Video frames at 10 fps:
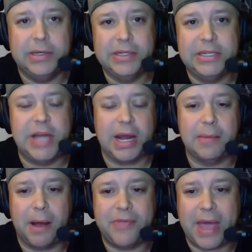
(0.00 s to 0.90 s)
to talk
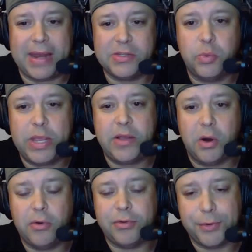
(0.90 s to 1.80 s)
about that as we
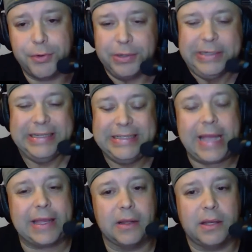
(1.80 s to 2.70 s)
go through
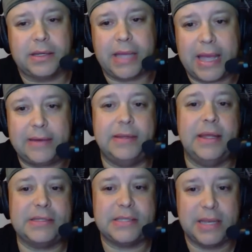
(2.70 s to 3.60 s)
taking a look at,
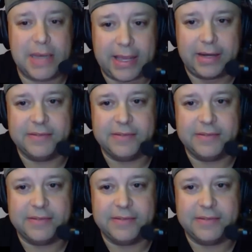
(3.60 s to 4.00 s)
yes, the negative